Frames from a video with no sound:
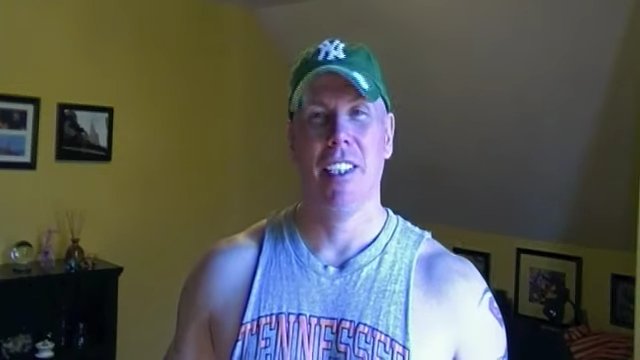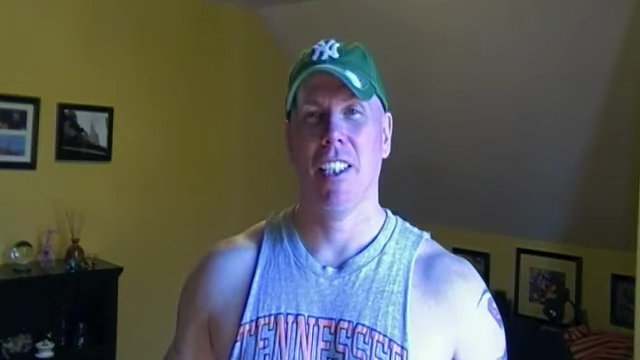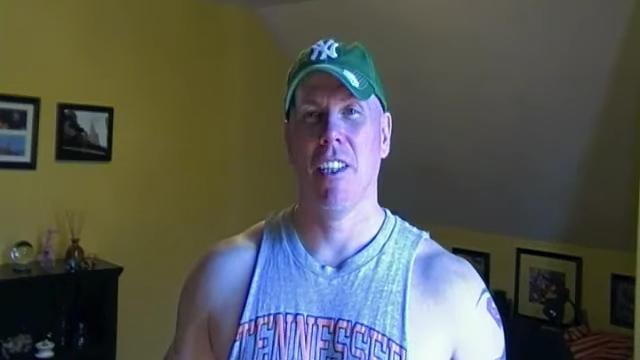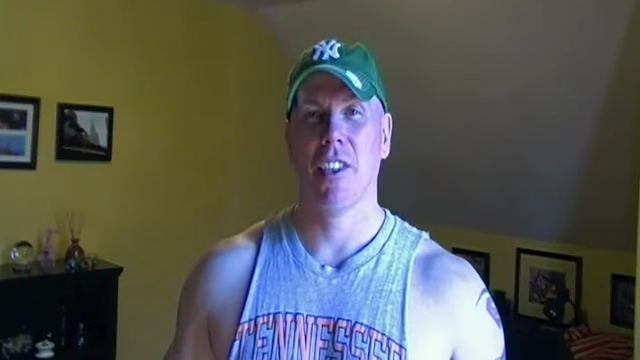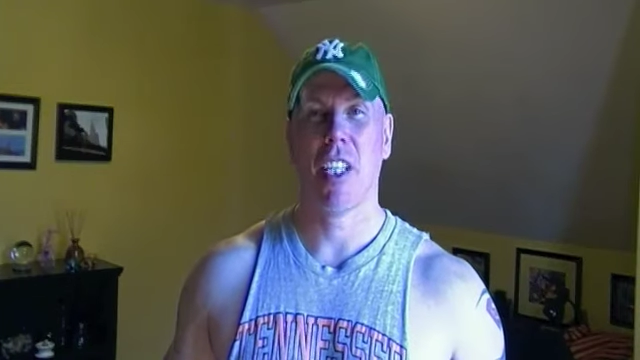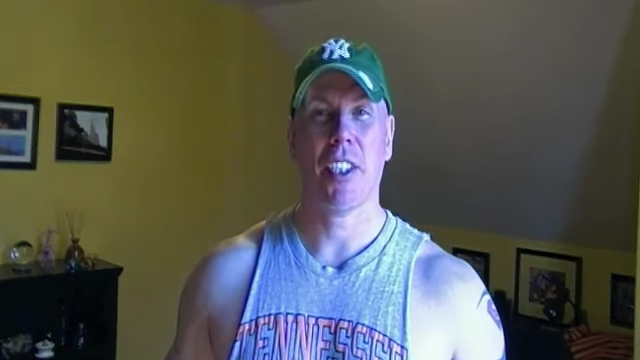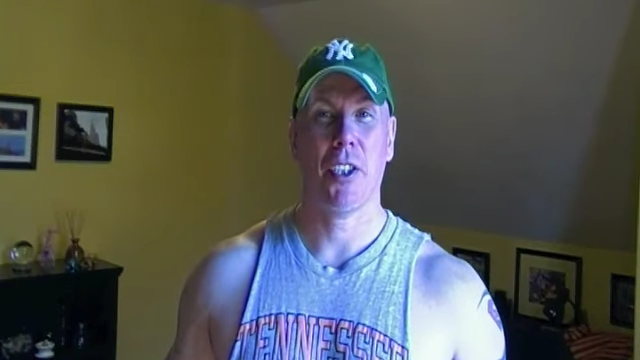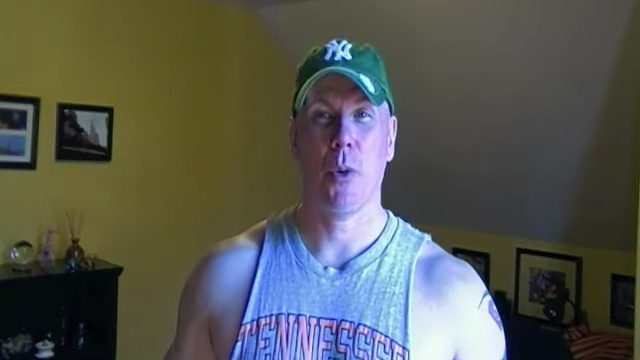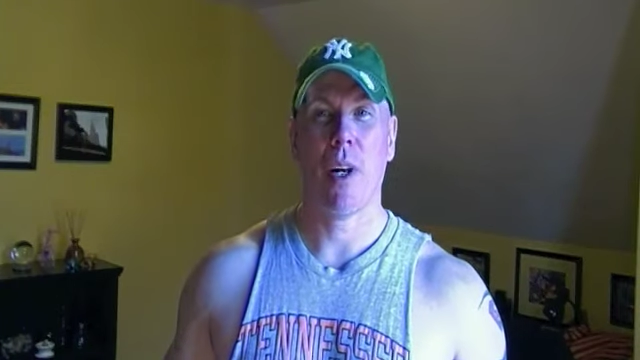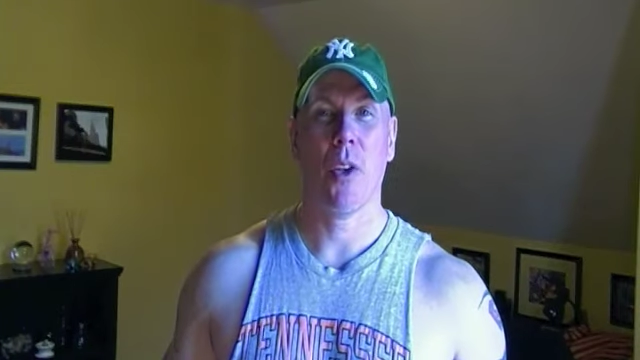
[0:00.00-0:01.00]
You know, there's a lot
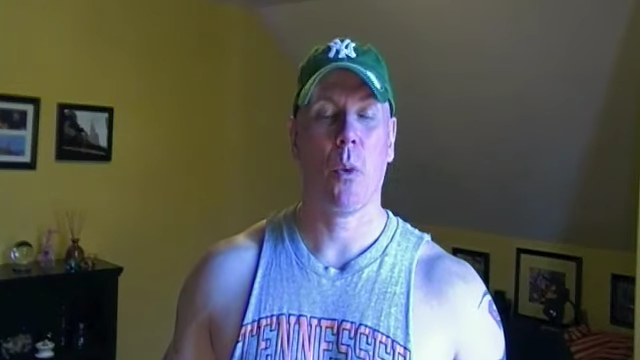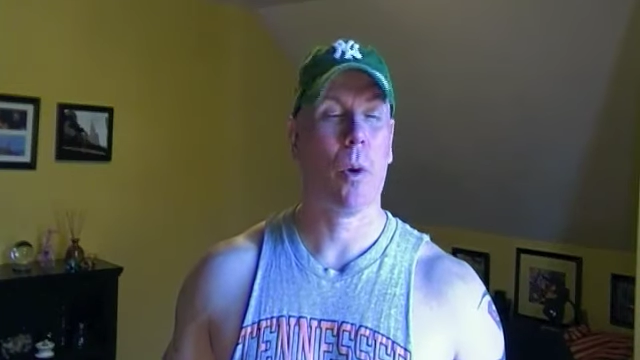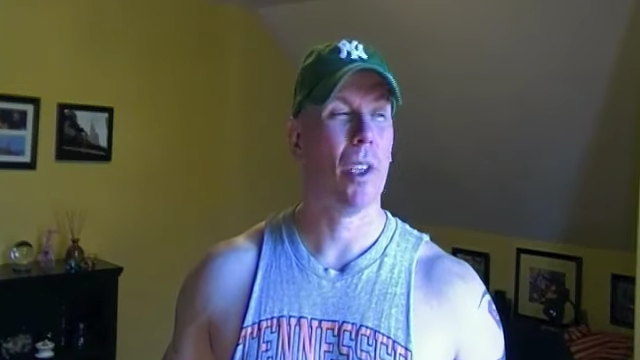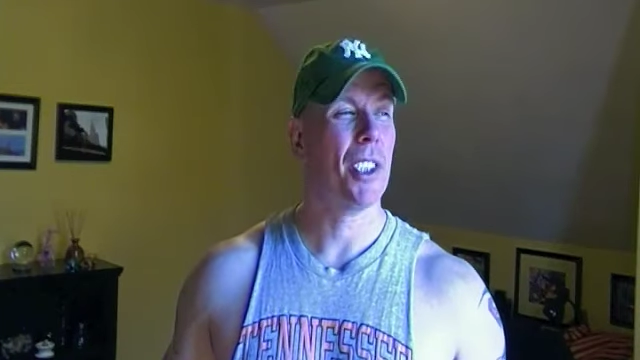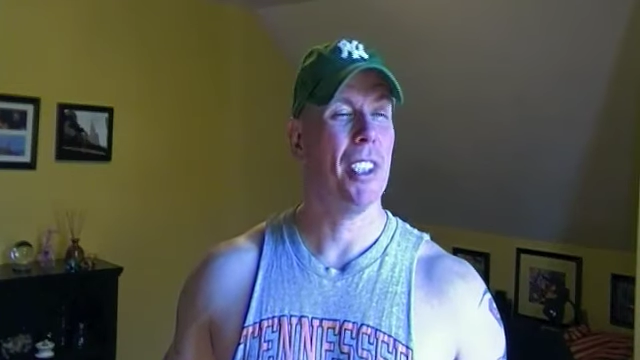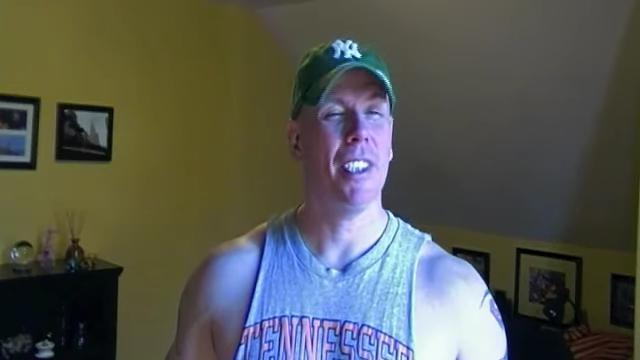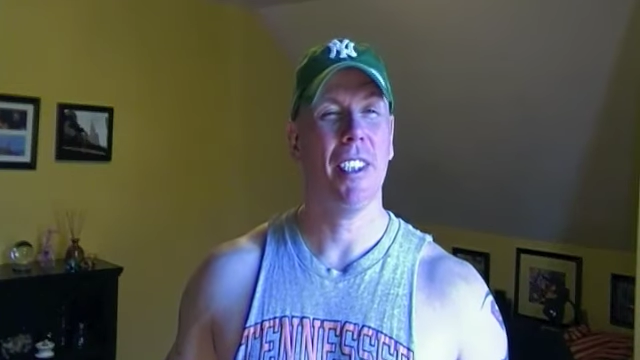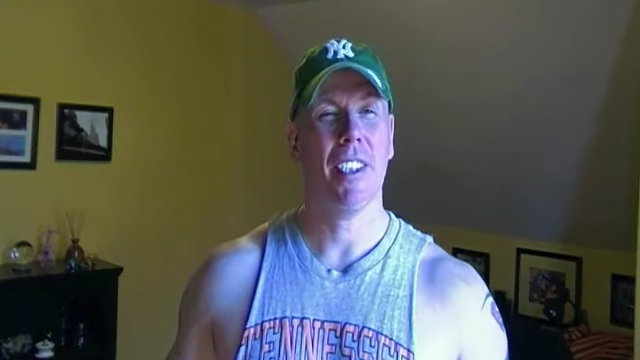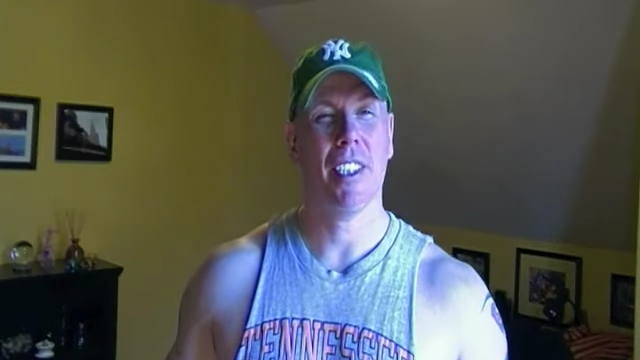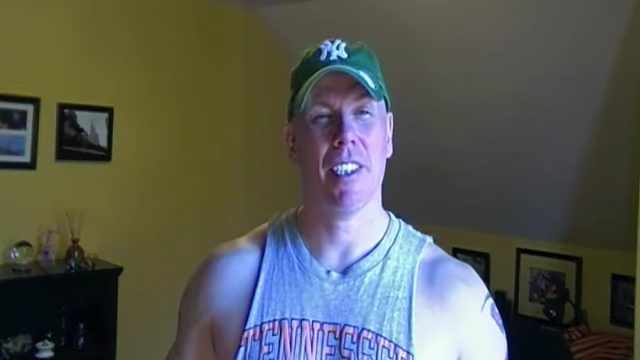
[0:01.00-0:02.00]
to do out in the world.
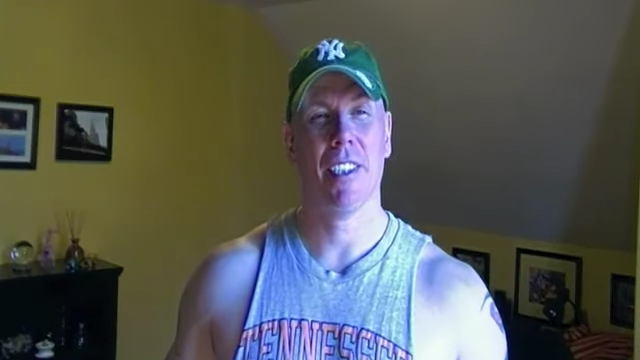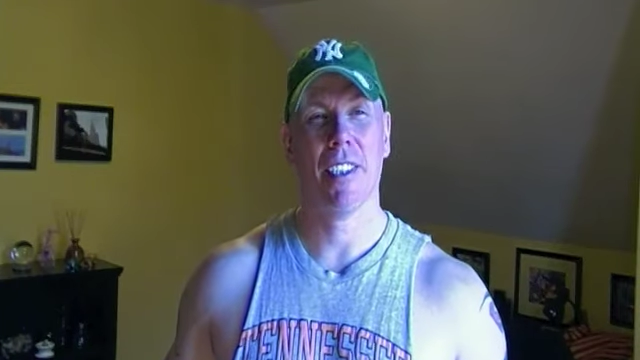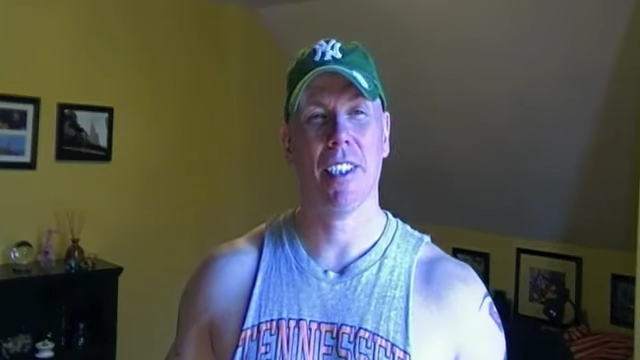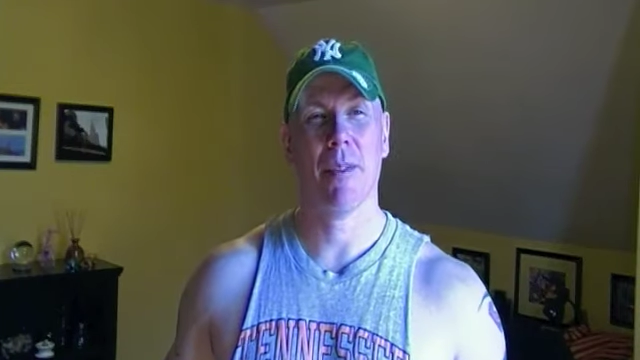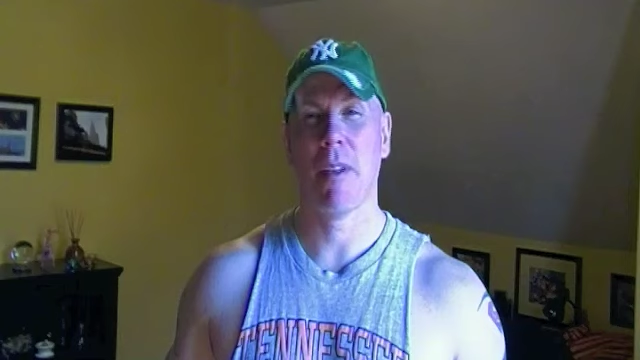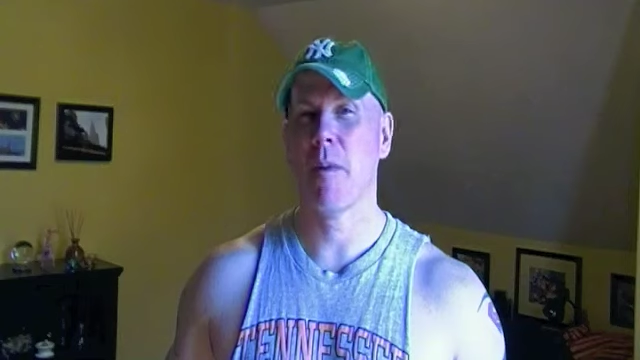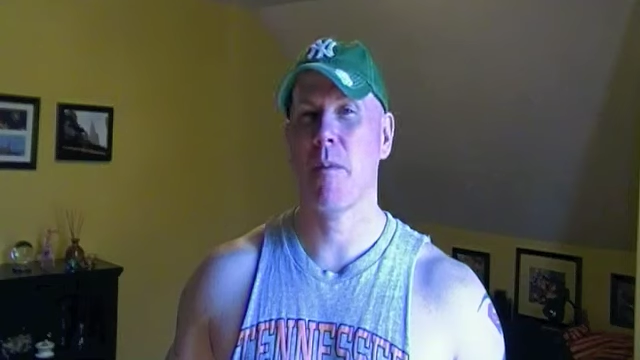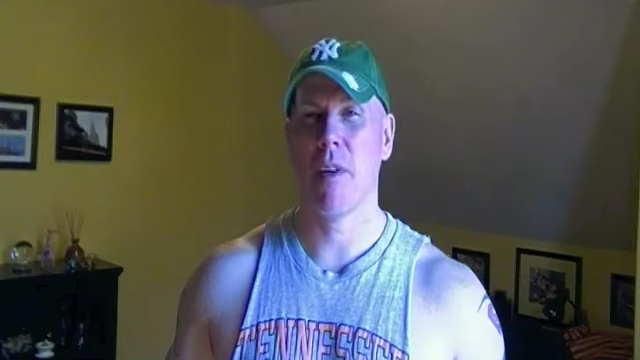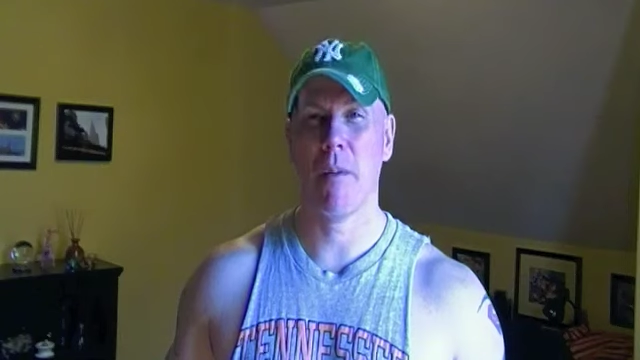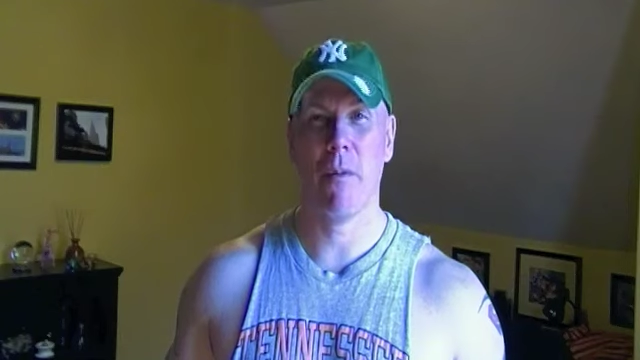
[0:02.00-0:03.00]
And I've
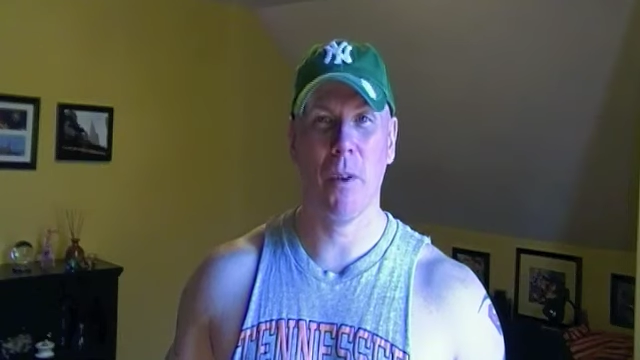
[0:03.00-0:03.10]
been